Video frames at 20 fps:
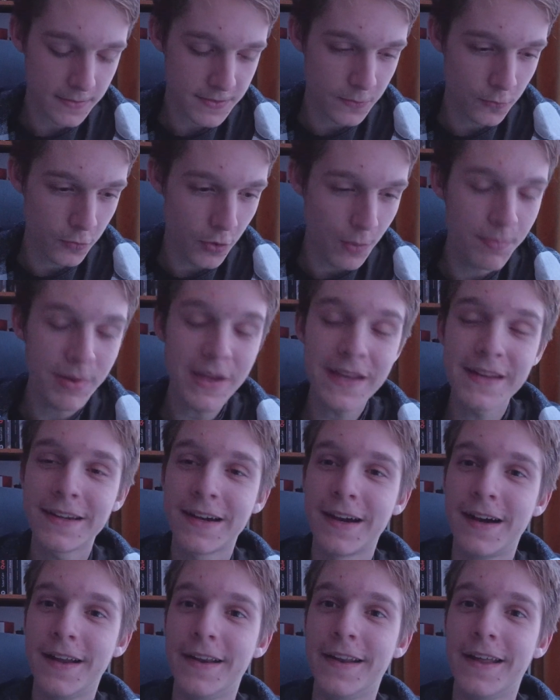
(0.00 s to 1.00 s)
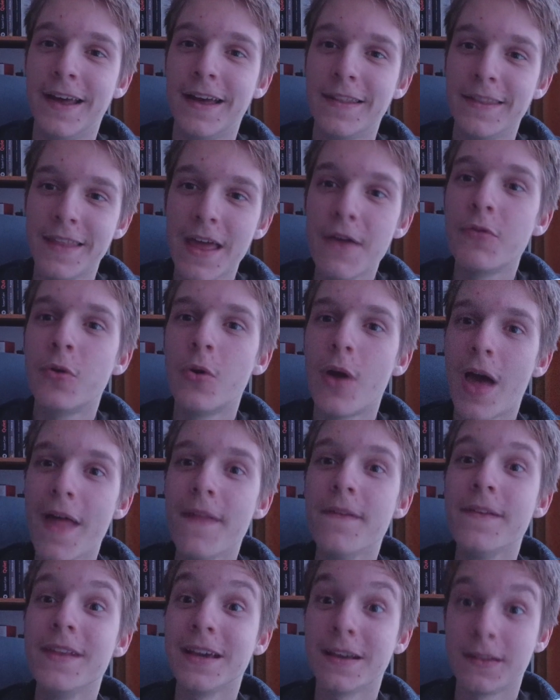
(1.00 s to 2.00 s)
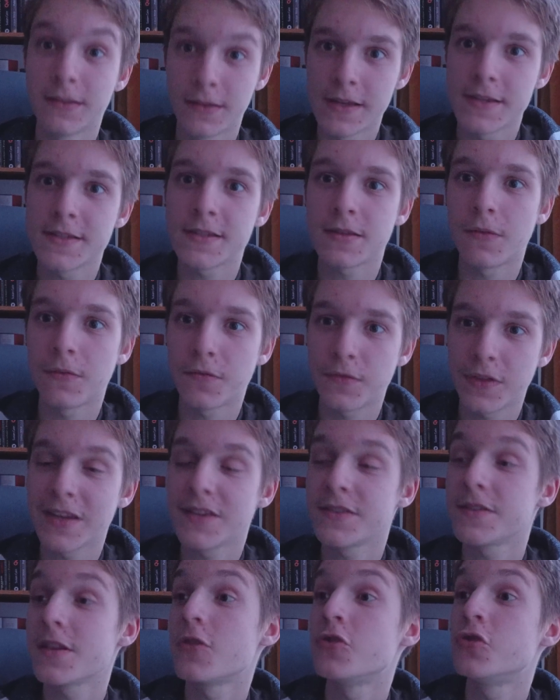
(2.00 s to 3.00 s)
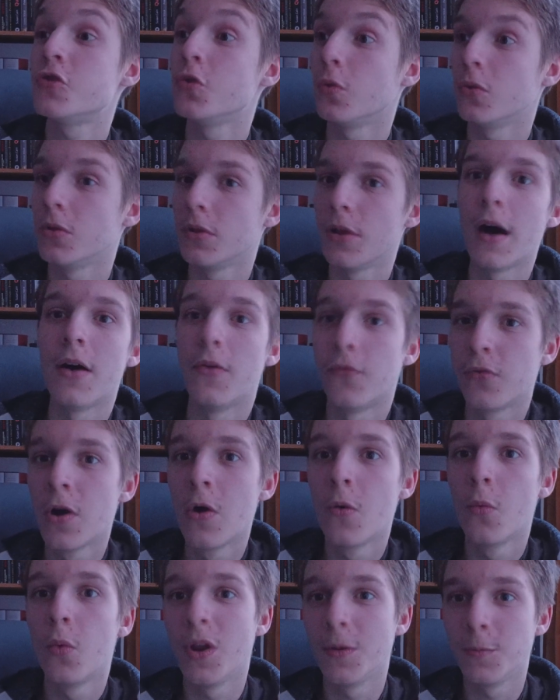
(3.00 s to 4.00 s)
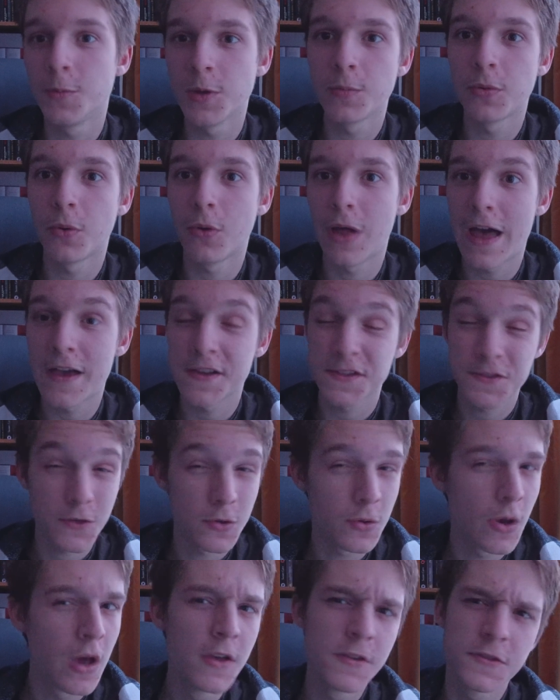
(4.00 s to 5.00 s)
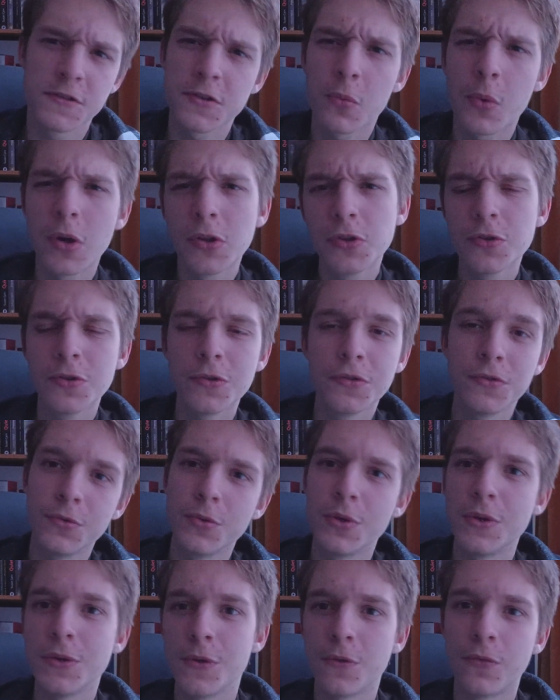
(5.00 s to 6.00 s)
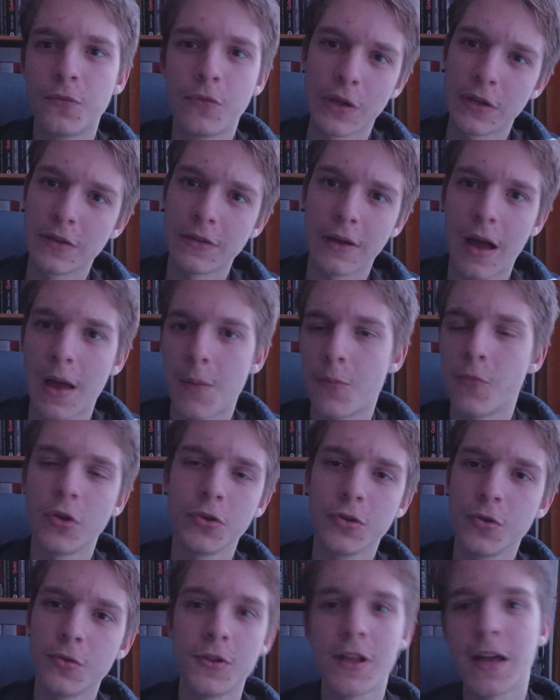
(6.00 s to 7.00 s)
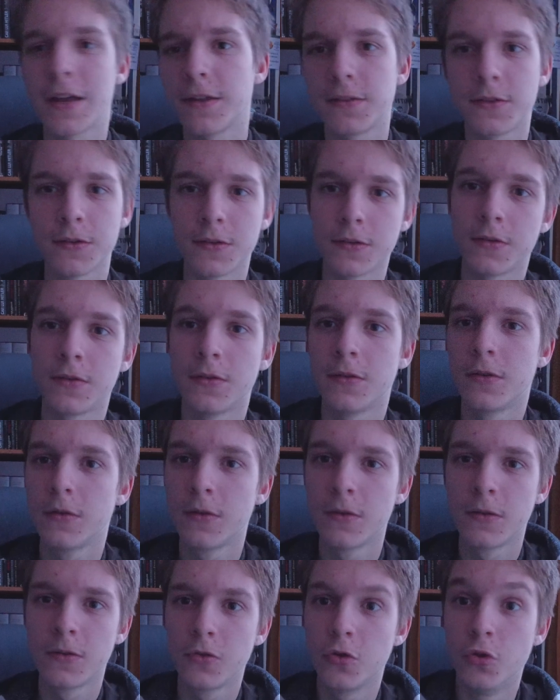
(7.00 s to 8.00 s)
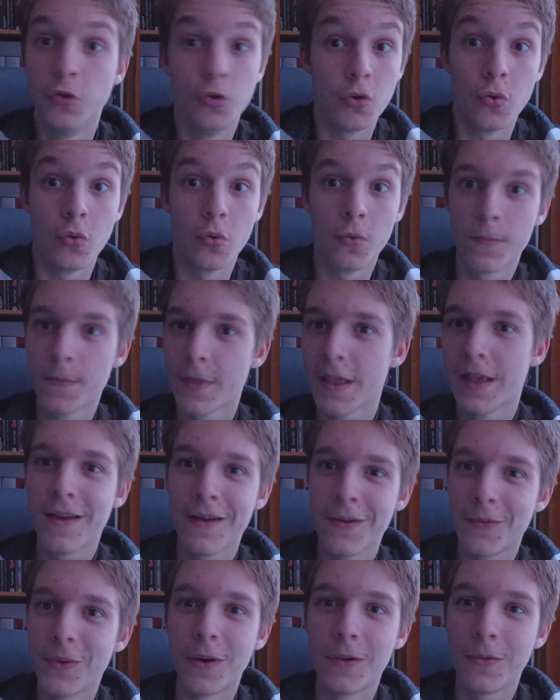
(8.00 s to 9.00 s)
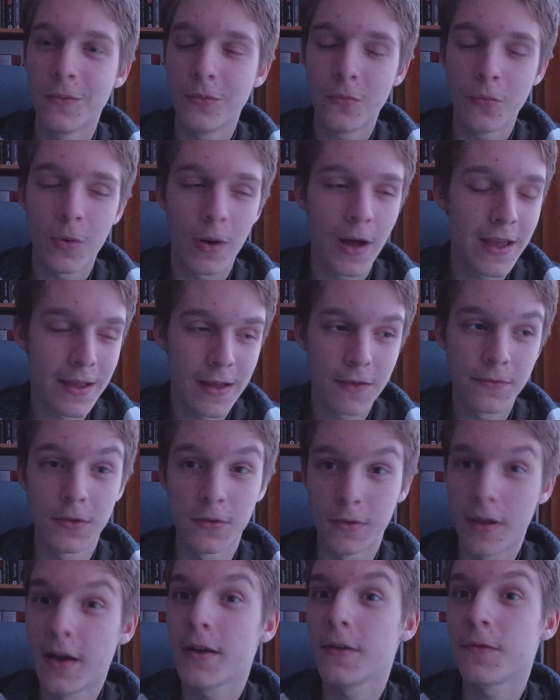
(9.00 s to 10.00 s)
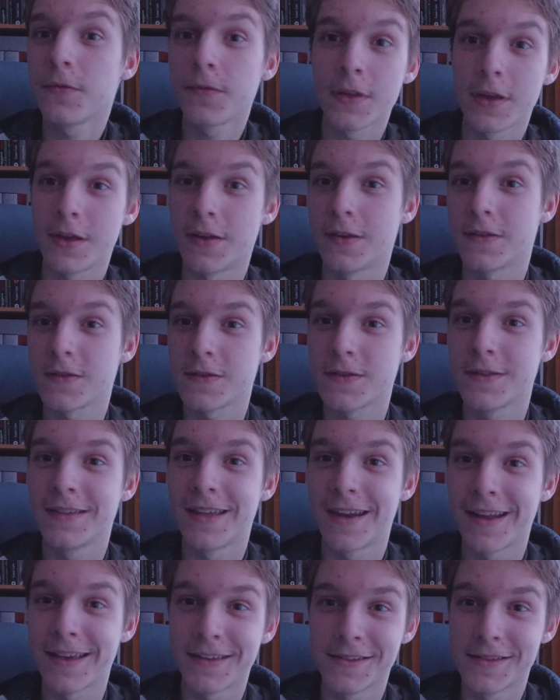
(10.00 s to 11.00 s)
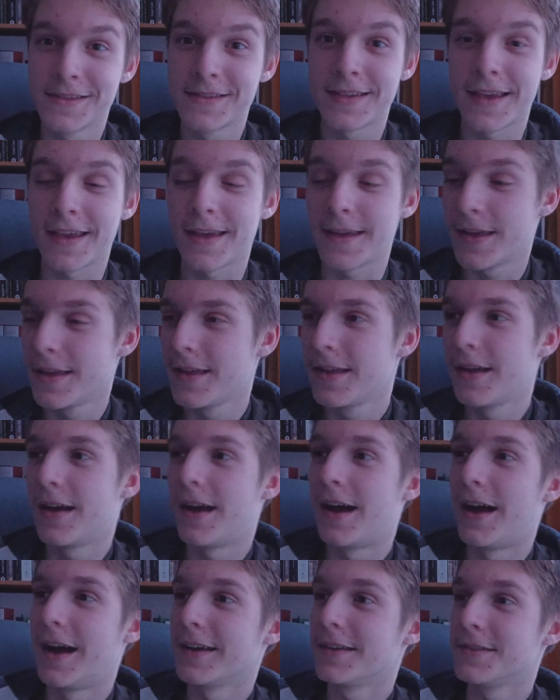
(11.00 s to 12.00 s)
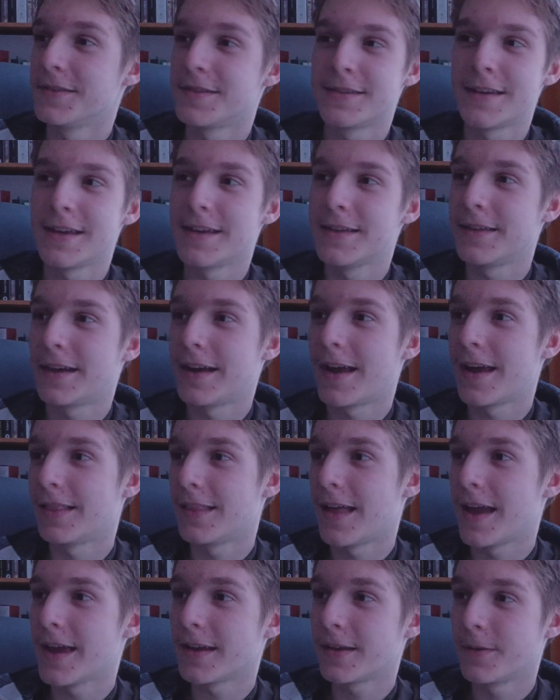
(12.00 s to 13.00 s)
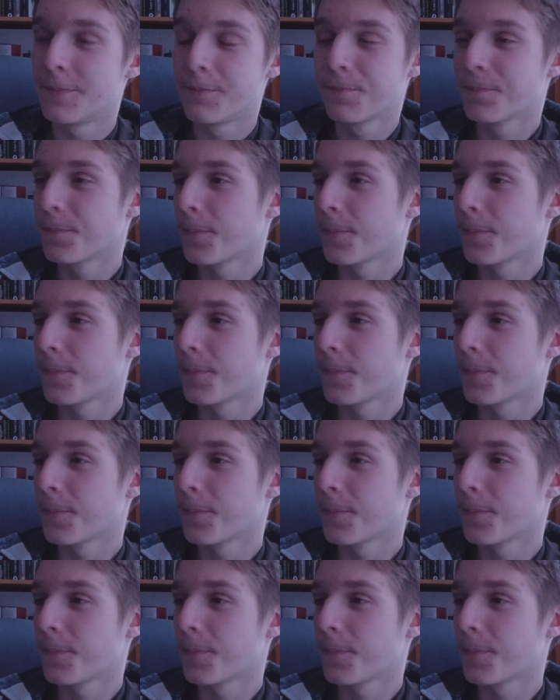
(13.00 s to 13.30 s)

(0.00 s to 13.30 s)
repeat a never-ending list of things that you'll love when people ask you, so what do you do in your free time? What do you like to do? Well, I have a lot of things that I could say. I could say that I like